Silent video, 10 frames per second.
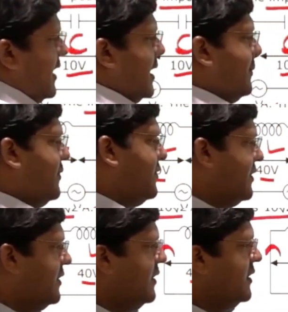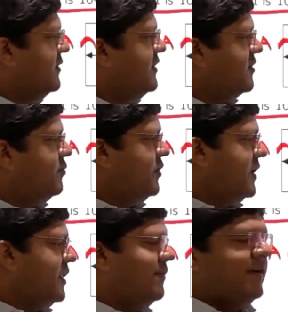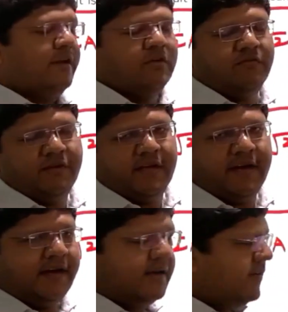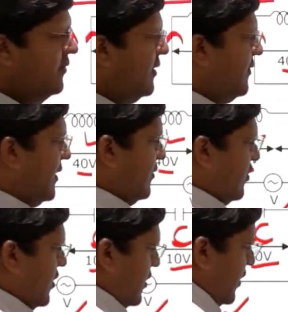capacitor. Just putting the values, we get 50 volt.